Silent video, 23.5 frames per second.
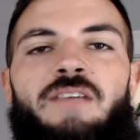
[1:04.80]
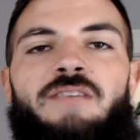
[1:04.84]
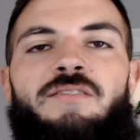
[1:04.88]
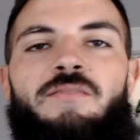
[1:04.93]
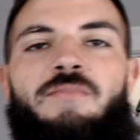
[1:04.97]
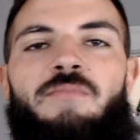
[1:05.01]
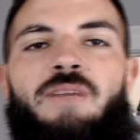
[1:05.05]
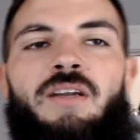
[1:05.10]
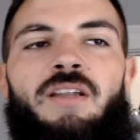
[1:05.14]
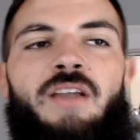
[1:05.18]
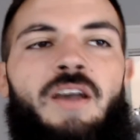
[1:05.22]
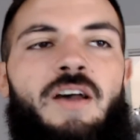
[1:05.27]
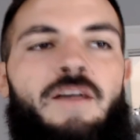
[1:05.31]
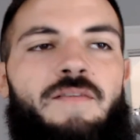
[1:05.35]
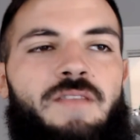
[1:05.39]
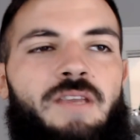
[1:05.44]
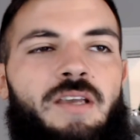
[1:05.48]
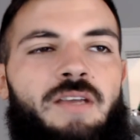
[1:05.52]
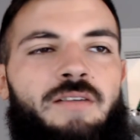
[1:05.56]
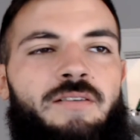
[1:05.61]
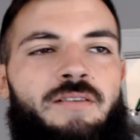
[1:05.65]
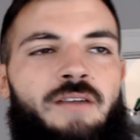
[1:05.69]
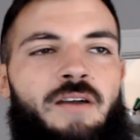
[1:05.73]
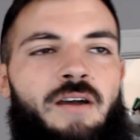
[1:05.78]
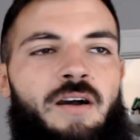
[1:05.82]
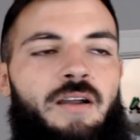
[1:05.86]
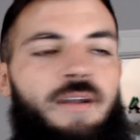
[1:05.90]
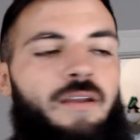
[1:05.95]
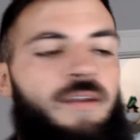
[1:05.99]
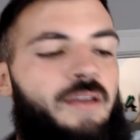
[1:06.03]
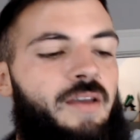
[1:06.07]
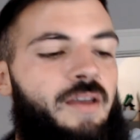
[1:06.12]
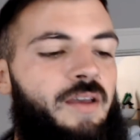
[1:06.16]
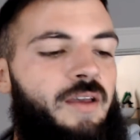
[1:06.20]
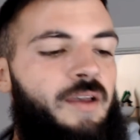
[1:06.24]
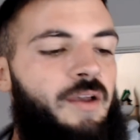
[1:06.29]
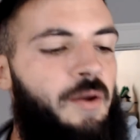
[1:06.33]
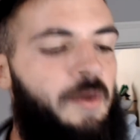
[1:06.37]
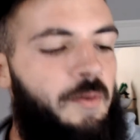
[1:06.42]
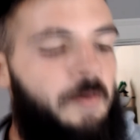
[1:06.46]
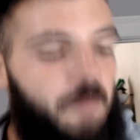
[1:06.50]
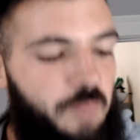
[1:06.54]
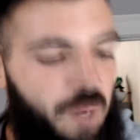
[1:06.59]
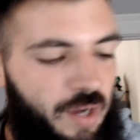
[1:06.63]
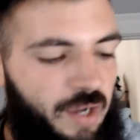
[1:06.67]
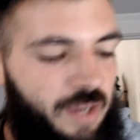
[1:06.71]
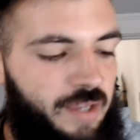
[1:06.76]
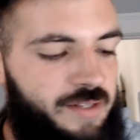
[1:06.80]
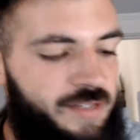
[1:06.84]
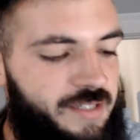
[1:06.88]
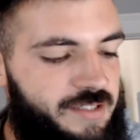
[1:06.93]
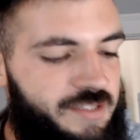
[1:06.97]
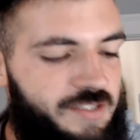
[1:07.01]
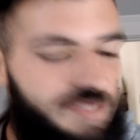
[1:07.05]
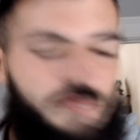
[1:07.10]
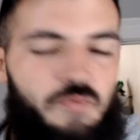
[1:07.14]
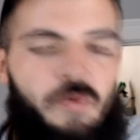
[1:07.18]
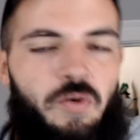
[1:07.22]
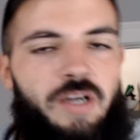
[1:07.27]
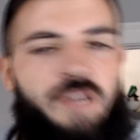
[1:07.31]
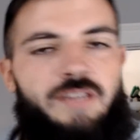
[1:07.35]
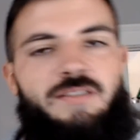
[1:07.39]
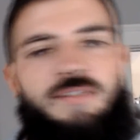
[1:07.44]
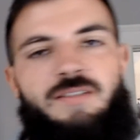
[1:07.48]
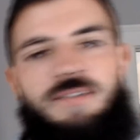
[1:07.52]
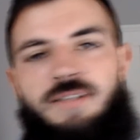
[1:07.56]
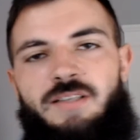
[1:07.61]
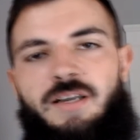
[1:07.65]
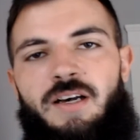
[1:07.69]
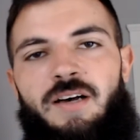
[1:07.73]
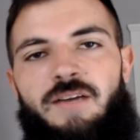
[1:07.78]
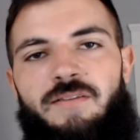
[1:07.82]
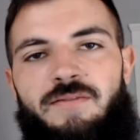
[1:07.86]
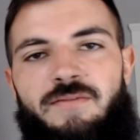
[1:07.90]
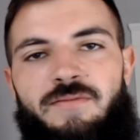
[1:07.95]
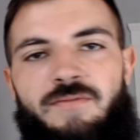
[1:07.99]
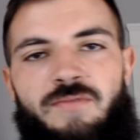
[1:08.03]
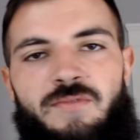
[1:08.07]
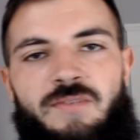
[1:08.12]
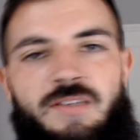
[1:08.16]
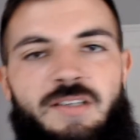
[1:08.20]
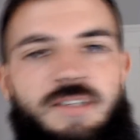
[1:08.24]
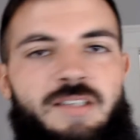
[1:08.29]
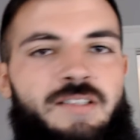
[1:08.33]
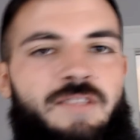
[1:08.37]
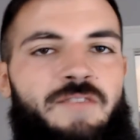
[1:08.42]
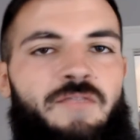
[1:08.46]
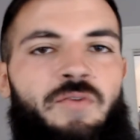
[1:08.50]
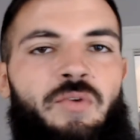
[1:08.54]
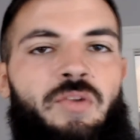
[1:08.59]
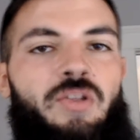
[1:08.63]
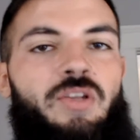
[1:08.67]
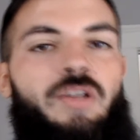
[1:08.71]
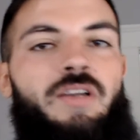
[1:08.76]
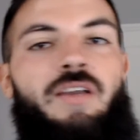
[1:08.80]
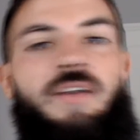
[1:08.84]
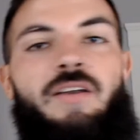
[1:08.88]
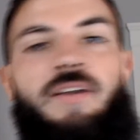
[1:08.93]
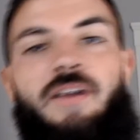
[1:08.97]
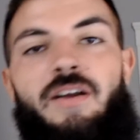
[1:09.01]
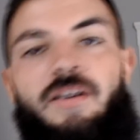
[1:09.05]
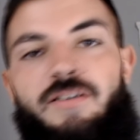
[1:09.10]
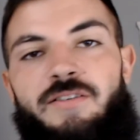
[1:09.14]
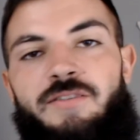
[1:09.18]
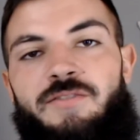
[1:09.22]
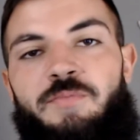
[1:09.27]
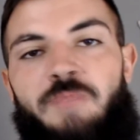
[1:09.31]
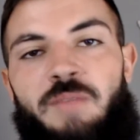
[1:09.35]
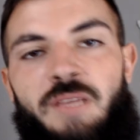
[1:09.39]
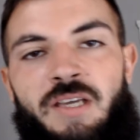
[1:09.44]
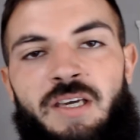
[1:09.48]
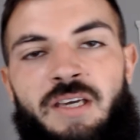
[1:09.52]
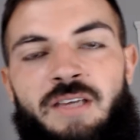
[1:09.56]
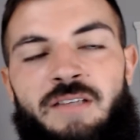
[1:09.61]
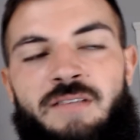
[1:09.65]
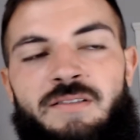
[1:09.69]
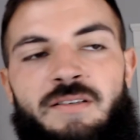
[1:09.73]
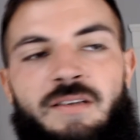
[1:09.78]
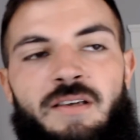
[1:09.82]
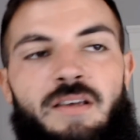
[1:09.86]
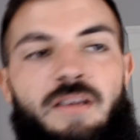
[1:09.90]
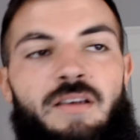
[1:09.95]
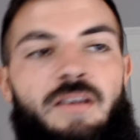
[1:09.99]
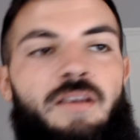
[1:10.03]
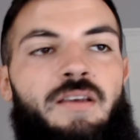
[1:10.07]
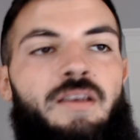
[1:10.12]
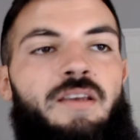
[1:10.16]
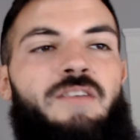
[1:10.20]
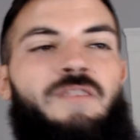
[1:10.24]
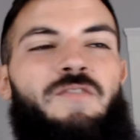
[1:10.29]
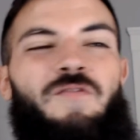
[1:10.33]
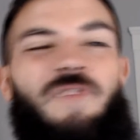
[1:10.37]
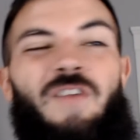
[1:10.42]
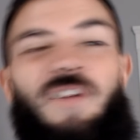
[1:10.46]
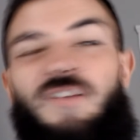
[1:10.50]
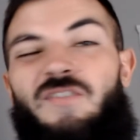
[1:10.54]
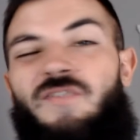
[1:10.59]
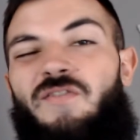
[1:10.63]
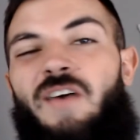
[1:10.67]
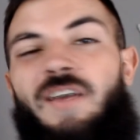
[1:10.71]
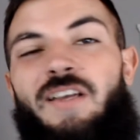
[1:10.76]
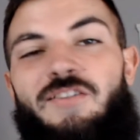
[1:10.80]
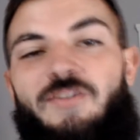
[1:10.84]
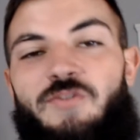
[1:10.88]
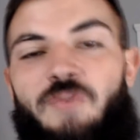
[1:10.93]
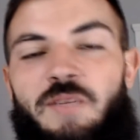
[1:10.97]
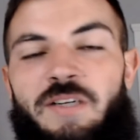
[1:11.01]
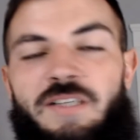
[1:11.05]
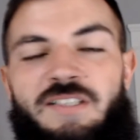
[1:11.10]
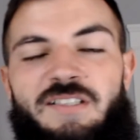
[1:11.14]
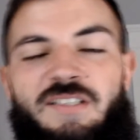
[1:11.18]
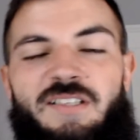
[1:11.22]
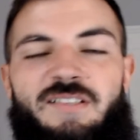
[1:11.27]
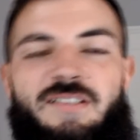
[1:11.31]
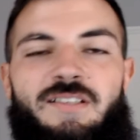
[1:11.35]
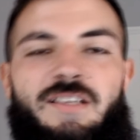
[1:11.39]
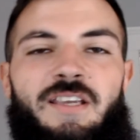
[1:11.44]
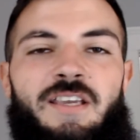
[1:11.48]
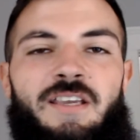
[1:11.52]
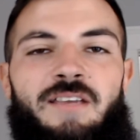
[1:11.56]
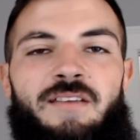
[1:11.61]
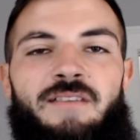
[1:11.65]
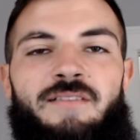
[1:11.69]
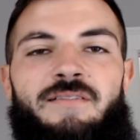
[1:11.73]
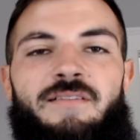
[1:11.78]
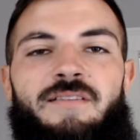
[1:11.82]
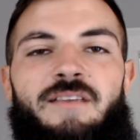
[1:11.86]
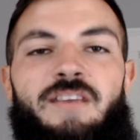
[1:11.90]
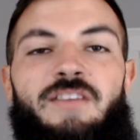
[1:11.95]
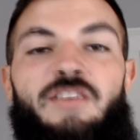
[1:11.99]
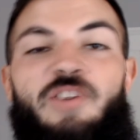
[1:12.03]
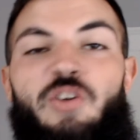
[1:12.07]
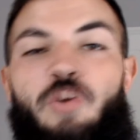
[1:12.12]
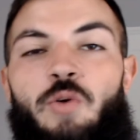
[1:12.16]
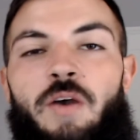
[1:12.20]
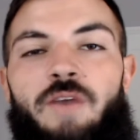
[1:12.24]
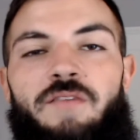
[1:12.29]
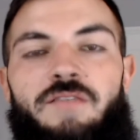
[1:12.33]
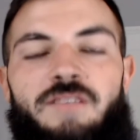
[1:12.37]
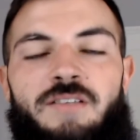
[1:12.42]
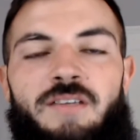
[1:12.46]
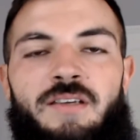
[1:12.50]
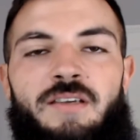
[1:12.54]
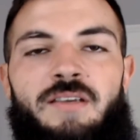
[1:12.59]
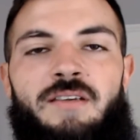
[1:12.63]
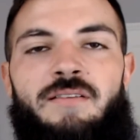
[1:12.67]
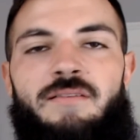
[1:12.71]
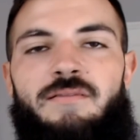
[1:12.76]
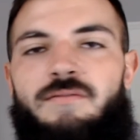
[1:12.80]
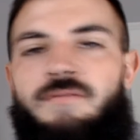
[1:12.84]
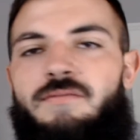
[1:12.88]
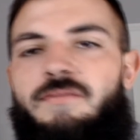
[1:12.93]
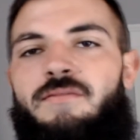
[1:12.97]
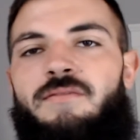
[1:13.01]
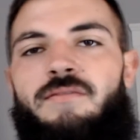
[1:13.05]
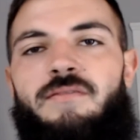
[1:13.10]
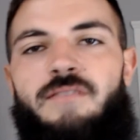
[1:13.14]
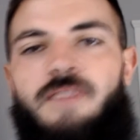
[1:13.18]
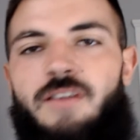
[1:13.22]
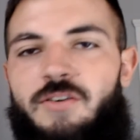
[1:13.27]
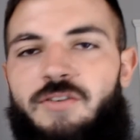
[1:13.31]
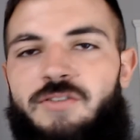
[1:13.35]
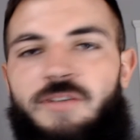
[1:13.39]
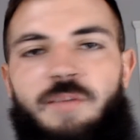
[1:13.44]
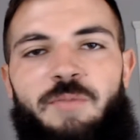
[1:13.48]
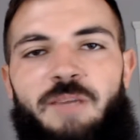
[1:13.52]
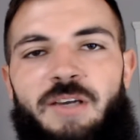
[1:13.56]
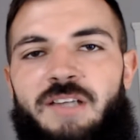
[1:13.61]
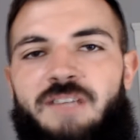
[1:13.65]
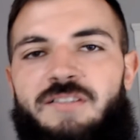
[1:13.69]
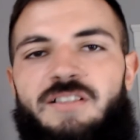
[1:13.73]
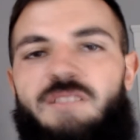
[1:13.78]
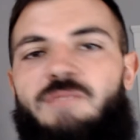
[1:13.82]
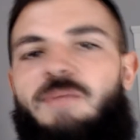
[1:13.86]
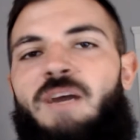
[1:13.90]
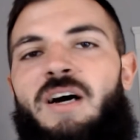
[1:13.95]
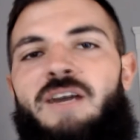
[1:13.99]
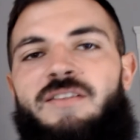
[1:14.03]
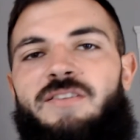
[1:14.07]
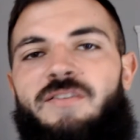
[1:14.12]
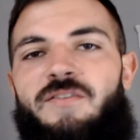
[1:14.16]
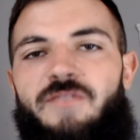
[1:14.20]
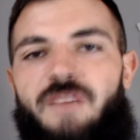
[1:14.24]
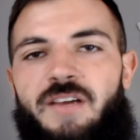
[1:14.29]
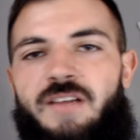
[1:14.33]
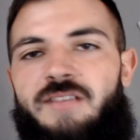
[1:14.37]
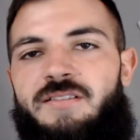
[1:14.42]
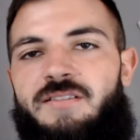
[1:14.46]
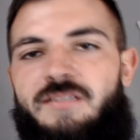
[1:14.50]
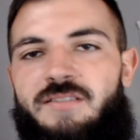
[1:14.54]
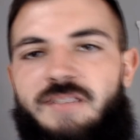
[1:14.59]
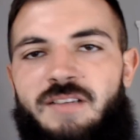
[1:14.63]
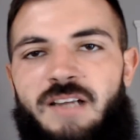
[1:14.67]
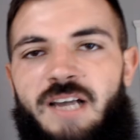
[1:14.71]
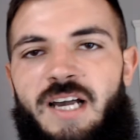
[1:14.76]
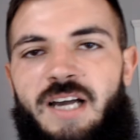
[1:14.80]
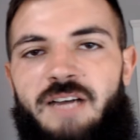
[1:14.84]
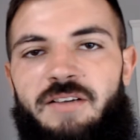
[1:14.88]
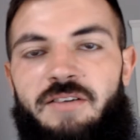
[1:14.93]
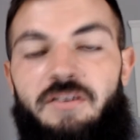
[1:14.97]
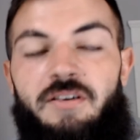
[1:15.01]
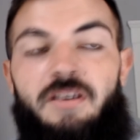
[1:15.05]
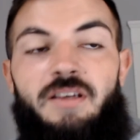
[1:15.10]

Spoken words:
some money off the underdog. But this is where this is tough, because if we look at Curtis Blaydes, his first fight in 2016 in the UFC, goes up against the monster Francis Ngannou,